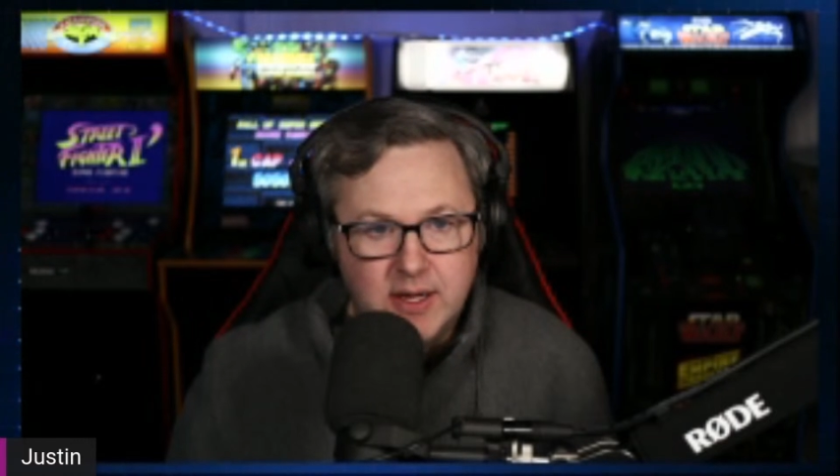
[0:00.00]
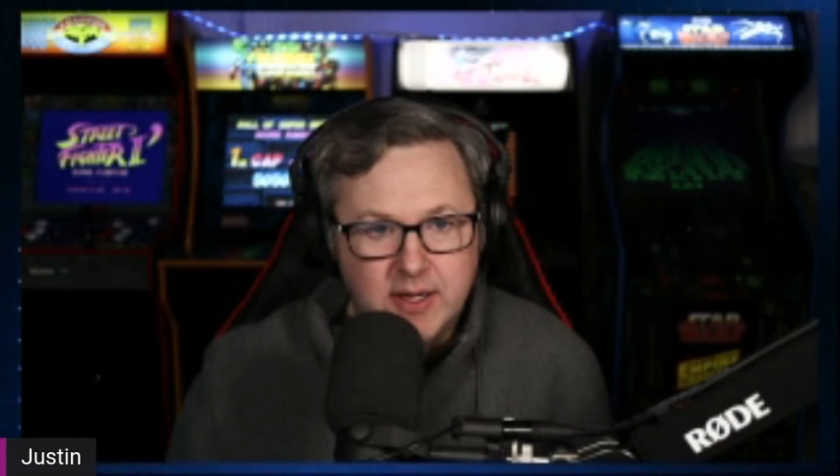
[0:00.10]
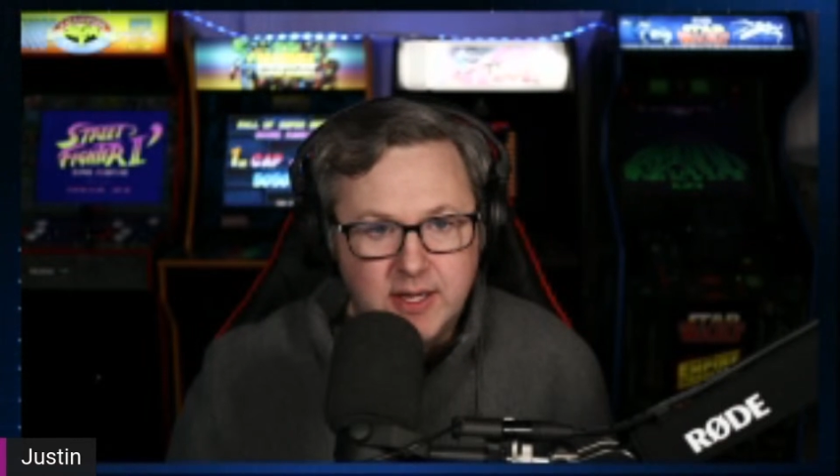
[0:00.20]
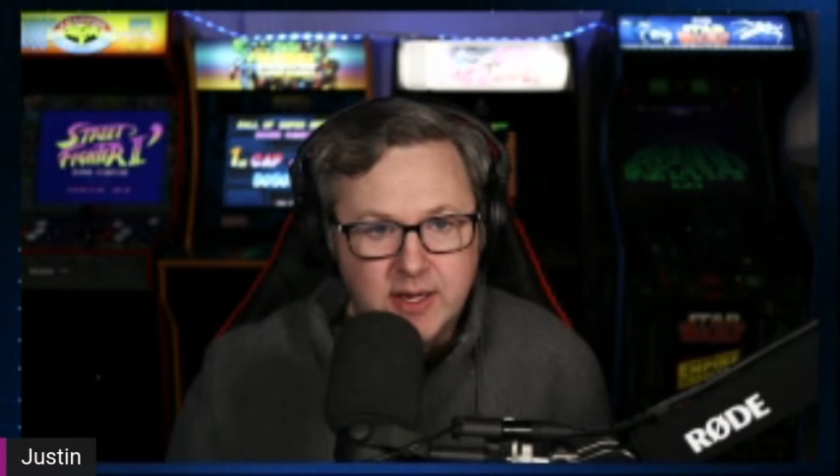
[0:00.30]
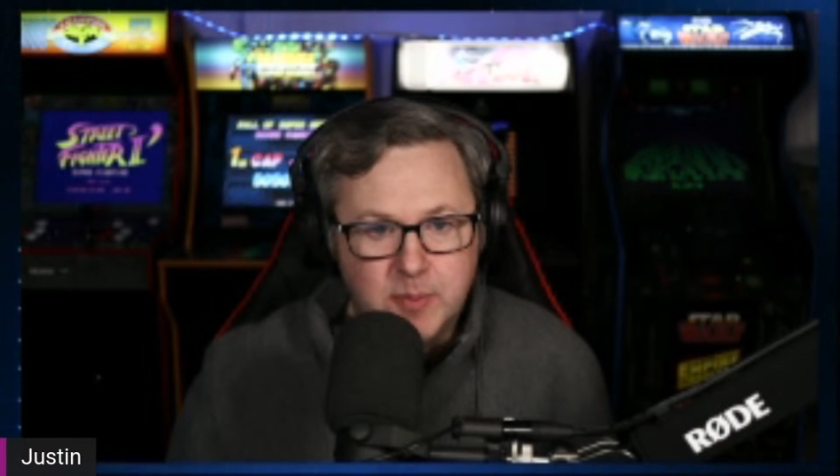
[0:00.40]

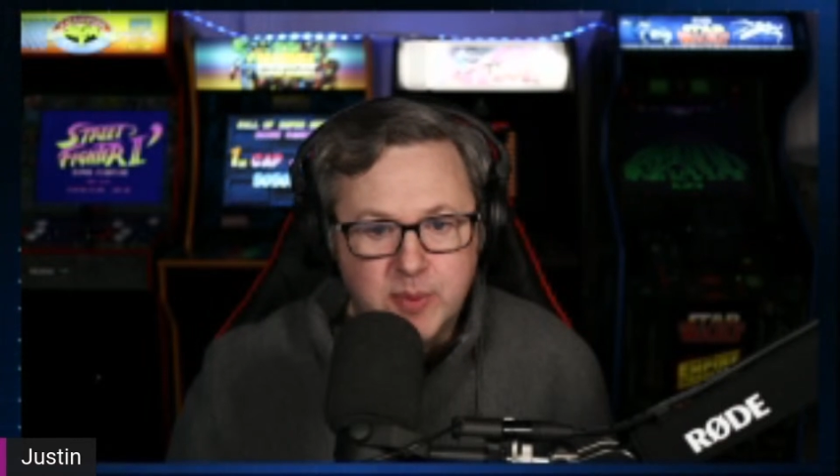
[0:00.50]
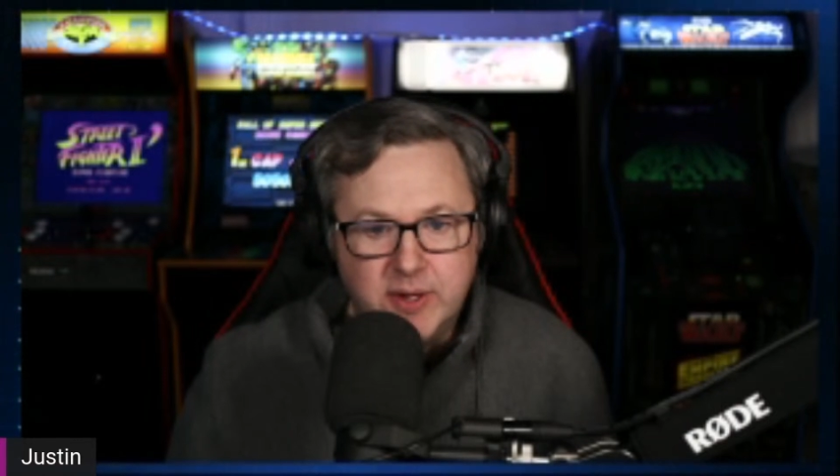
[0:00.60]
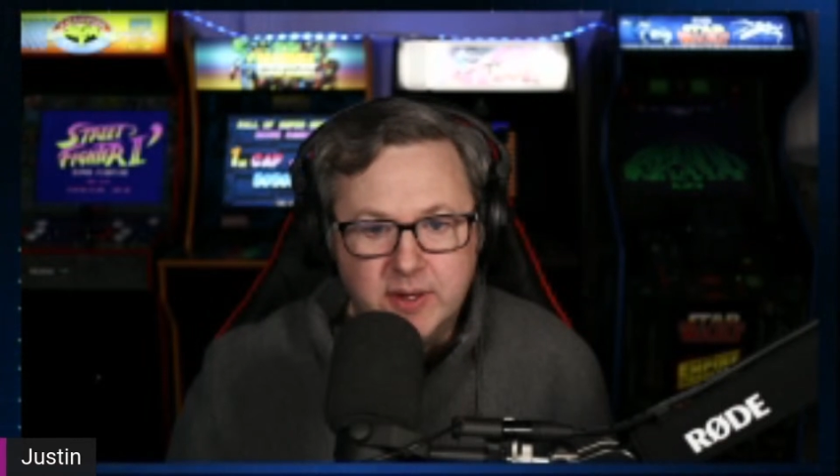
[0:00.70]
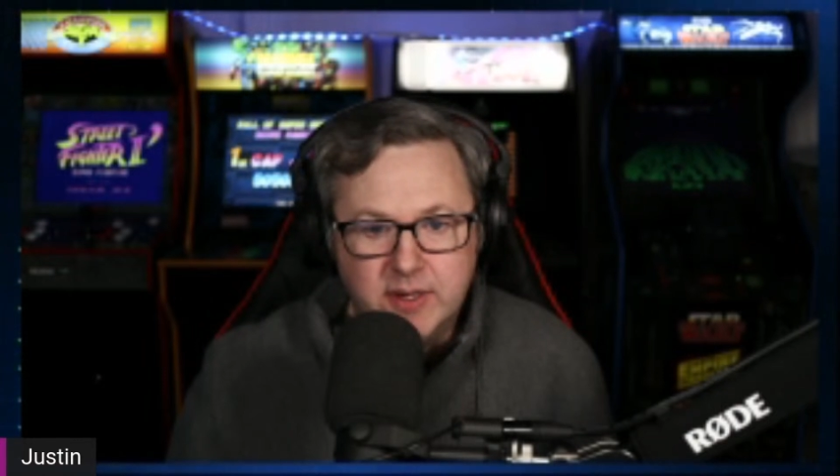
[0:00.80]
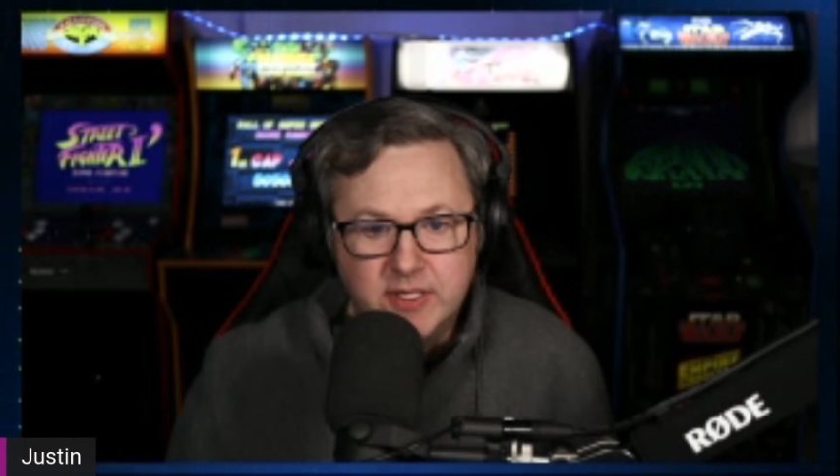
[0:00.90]
you had a pretty
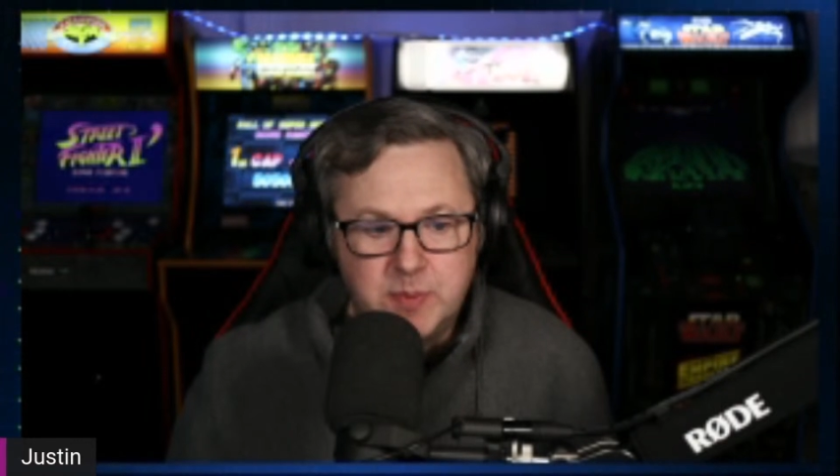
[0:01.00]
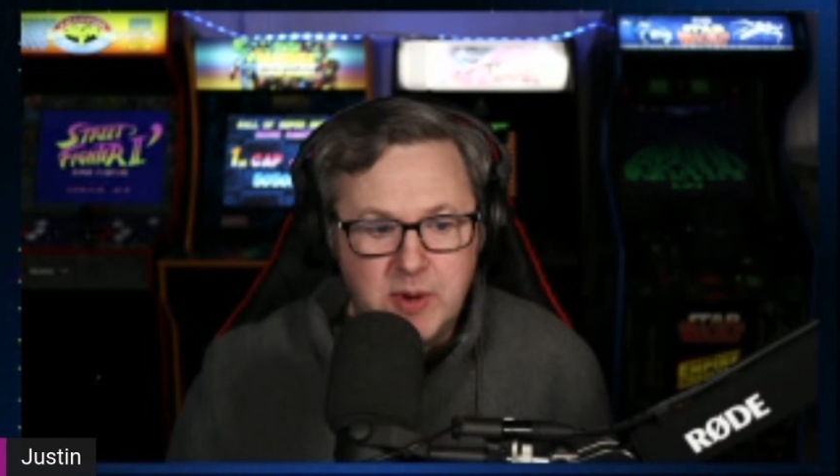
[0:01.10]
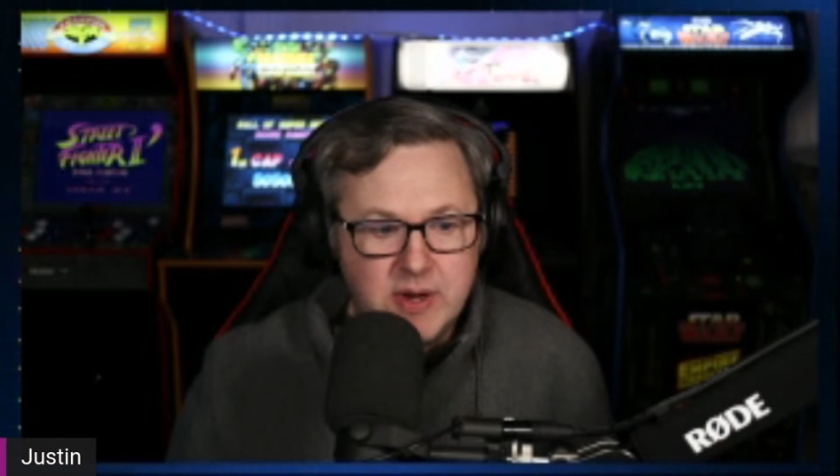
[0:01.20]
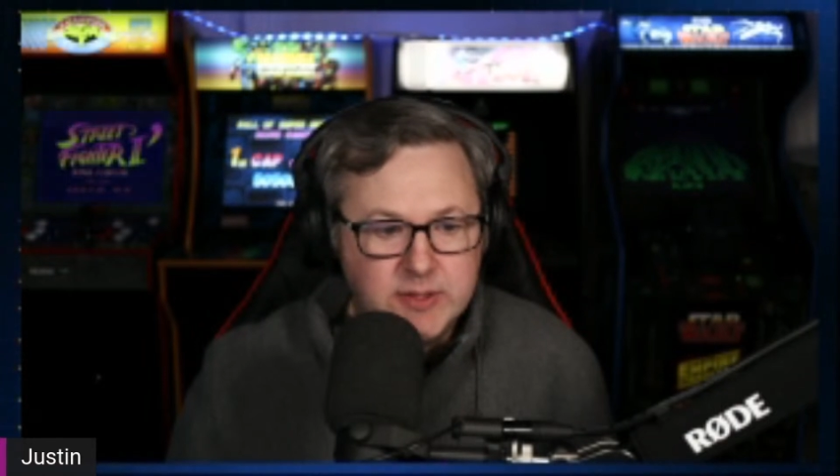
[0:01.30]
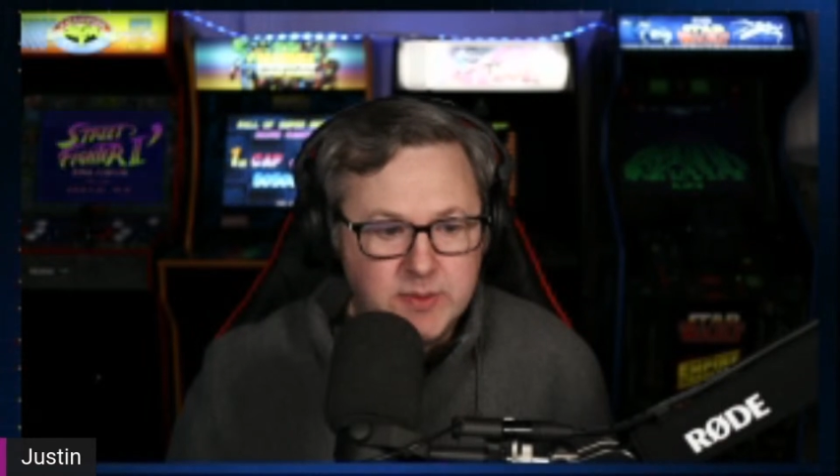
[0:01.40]
good
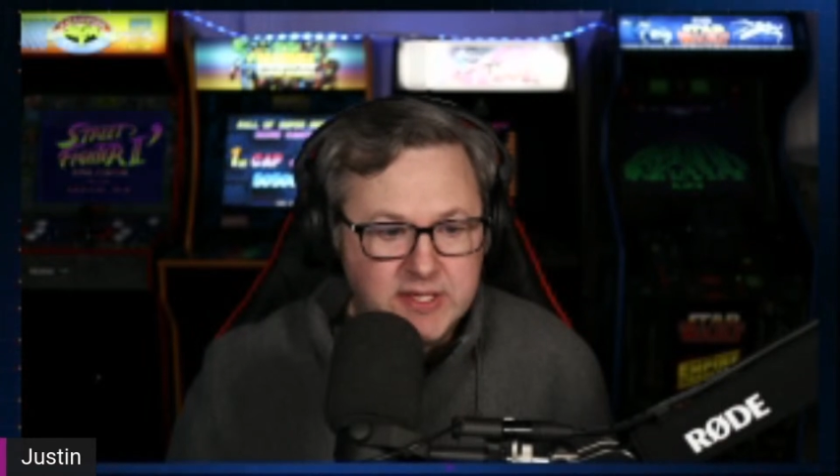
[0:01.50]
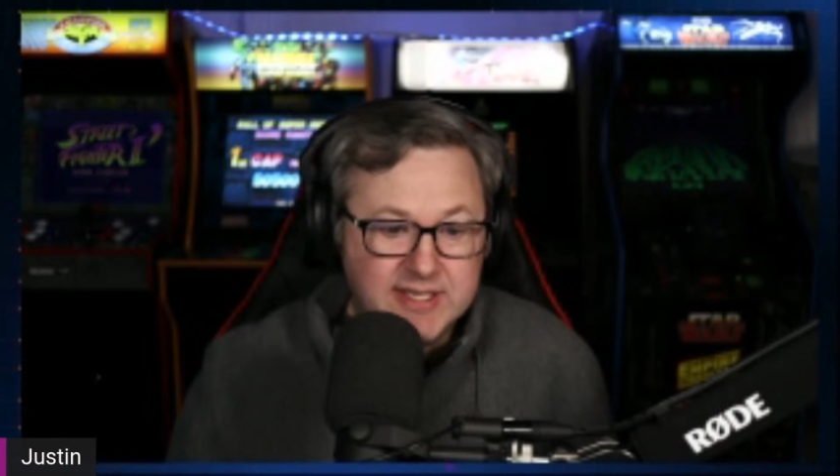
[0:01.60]
experience with this